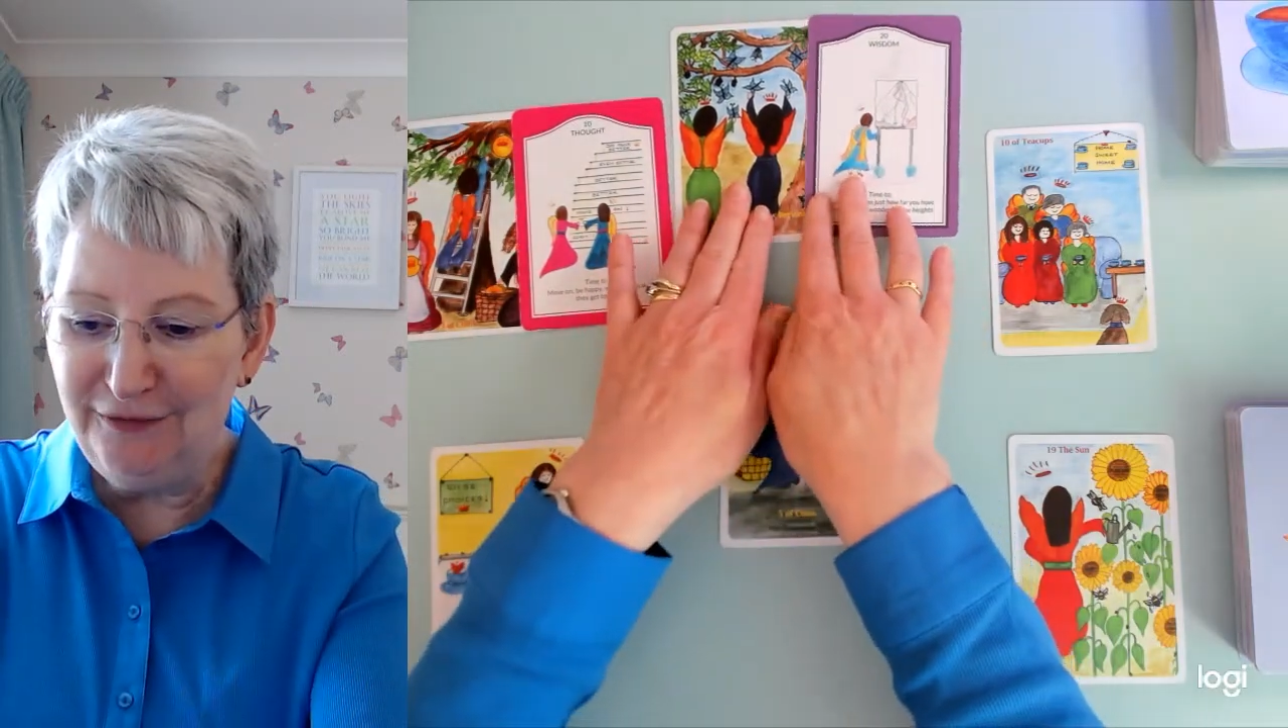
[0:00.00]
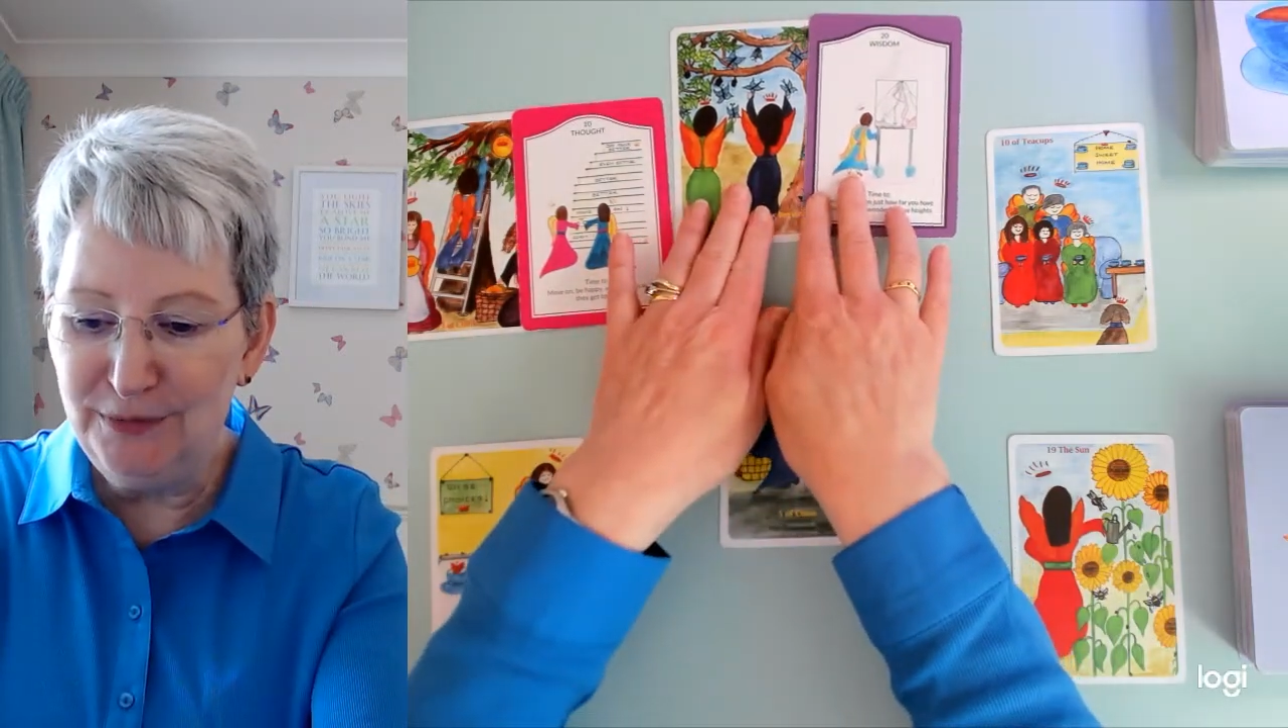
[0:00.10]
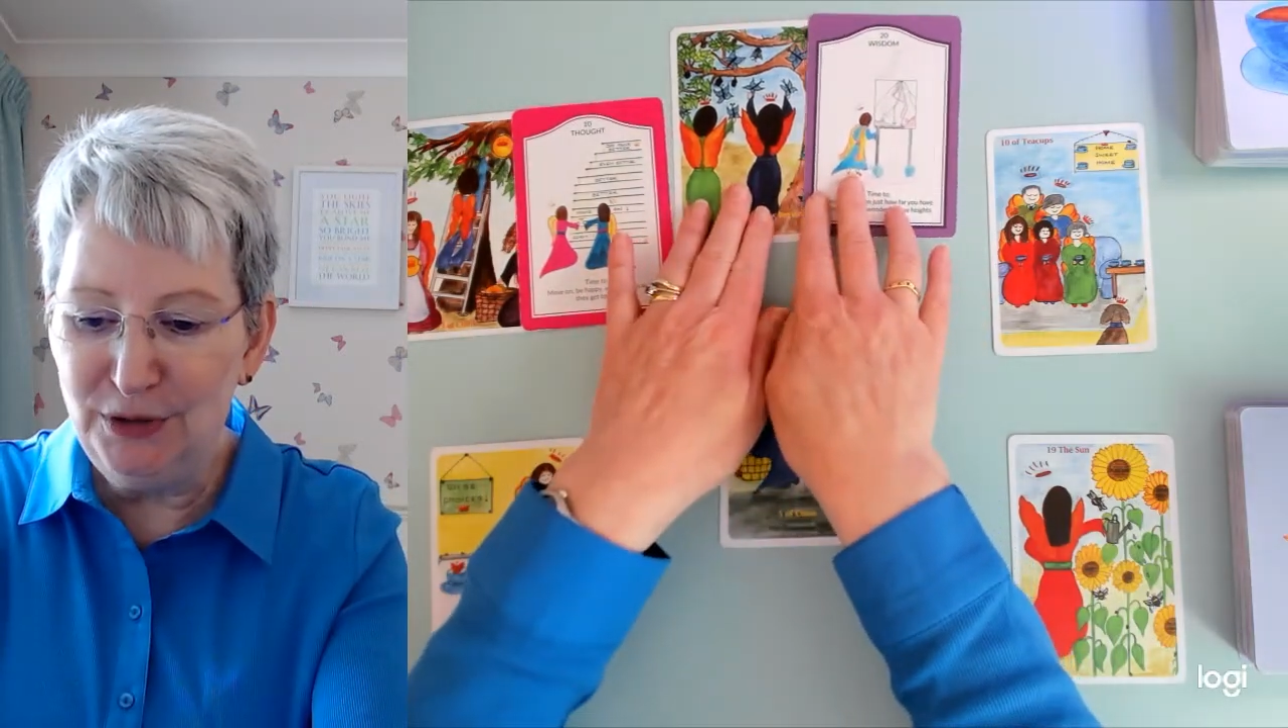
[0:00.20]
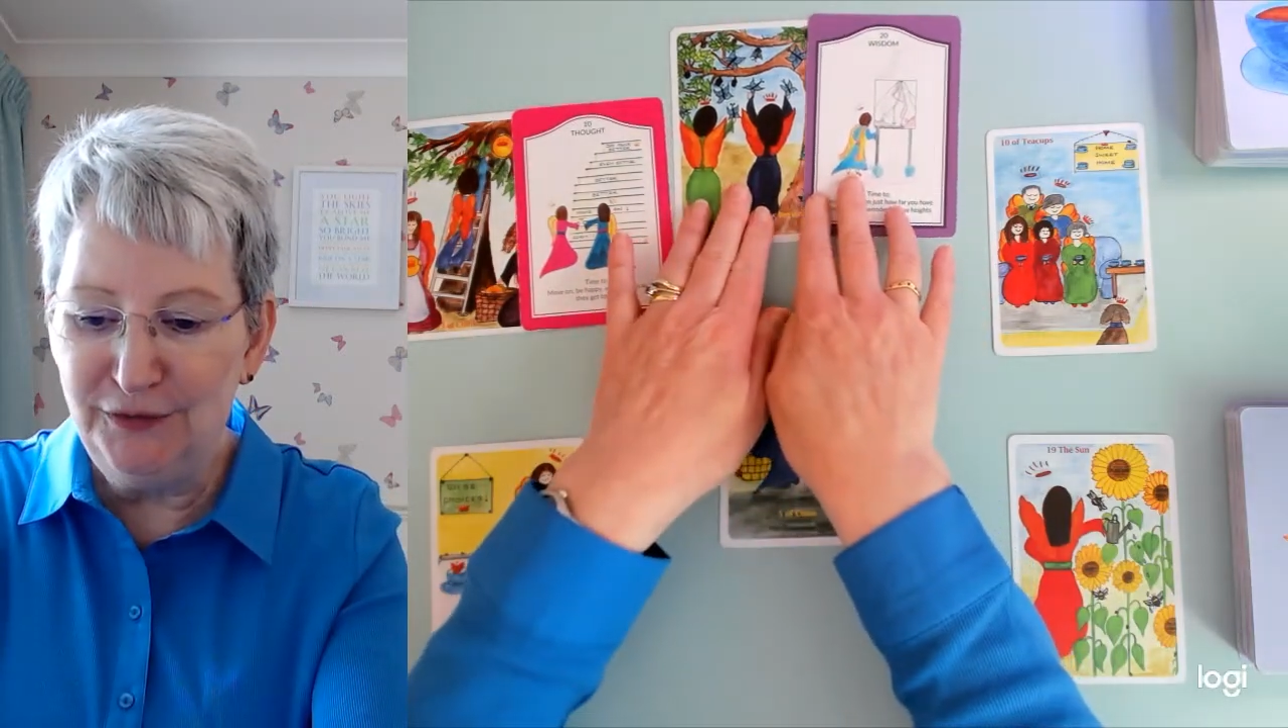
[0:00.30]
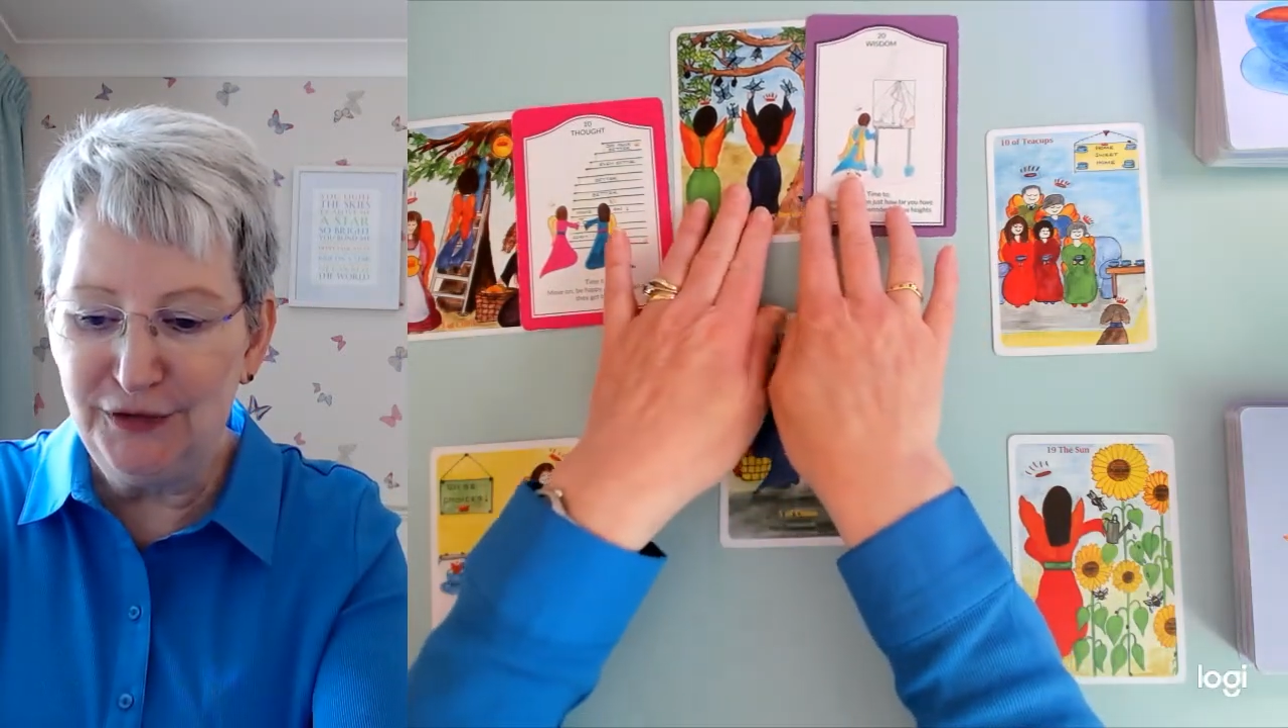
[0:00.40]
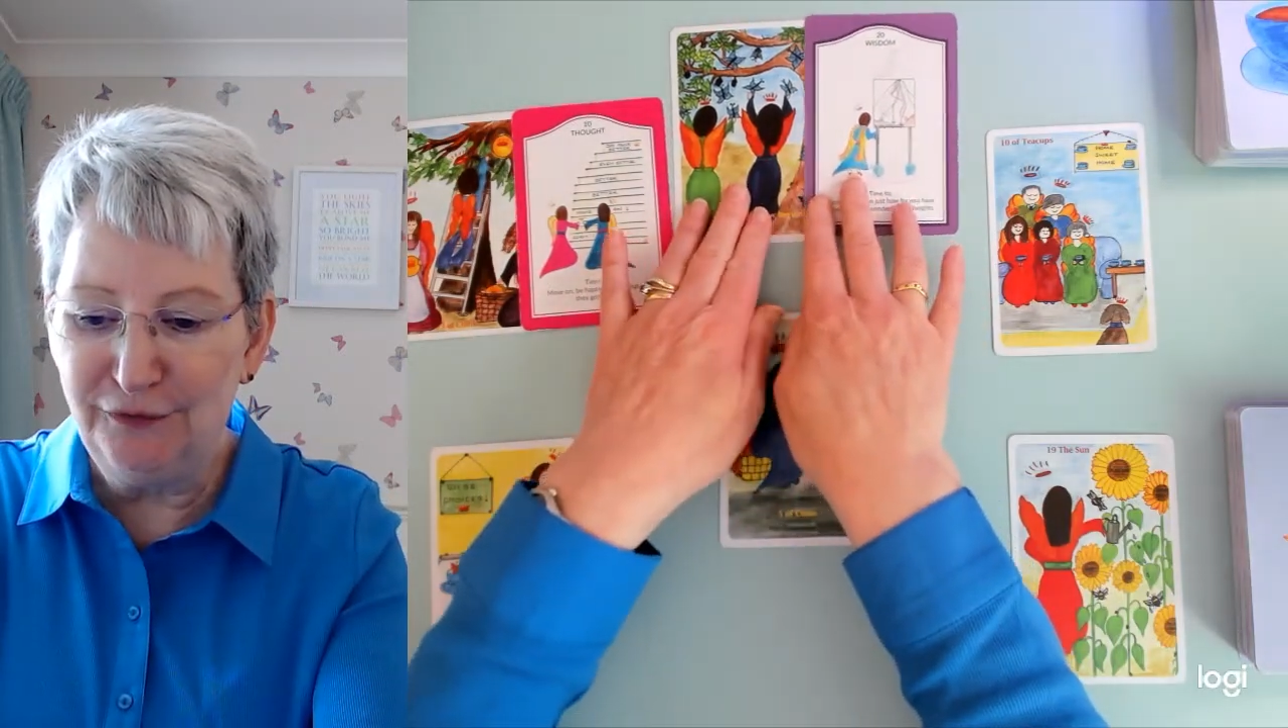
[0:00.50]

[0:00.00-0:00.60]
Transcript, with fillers: moves